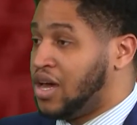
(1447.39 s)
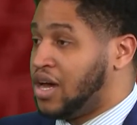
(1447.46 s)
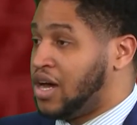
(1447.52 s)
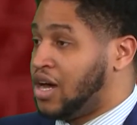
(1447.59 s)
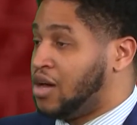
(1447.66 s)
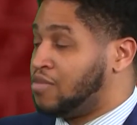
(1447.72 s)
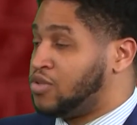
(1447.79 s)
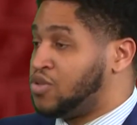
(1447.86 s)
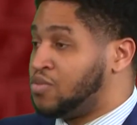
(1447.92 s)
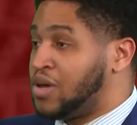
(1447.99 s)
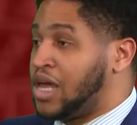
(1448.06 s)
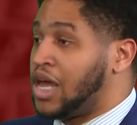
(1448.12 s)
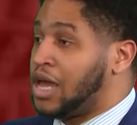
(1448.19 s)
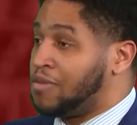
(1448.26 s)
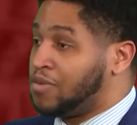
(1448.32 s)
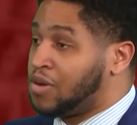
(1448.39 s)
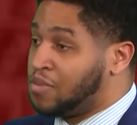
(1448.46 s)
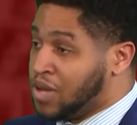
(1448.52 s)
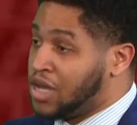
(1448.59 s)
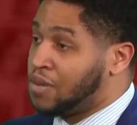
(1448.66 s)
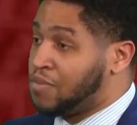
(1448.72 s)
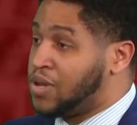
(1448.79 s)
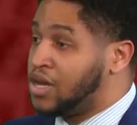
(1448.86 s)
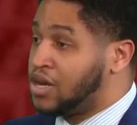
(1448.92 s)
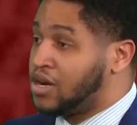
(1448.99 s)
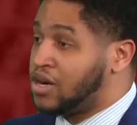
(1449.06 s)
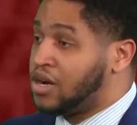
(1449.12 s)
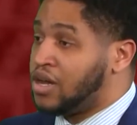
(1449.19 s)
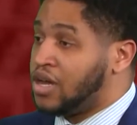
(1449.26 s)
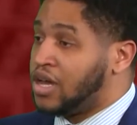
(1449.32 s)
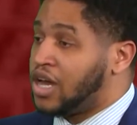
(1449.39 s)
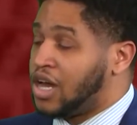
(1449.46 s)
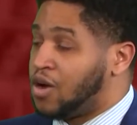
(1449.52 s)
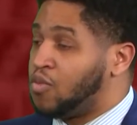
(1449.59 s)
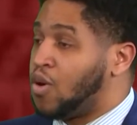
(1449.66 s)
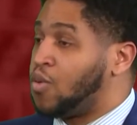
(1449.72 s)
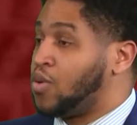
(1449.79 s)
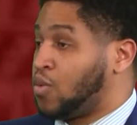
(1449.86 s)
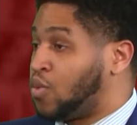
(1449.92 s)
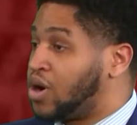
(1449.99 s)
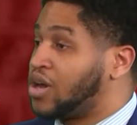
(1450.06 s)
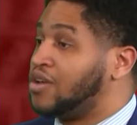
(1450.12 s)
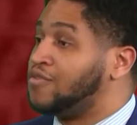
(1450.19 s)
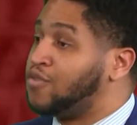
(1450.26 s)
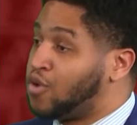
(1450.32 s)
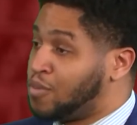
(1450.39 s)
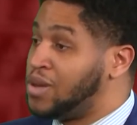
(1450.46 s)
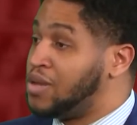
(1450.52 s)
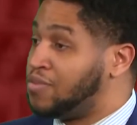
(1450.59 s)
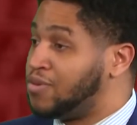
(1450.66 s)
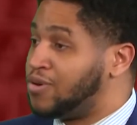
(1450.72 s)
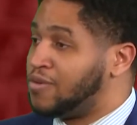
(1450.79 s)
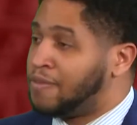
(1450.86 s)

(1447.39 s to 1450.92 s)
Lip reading: to being able to be up here where we're working for people.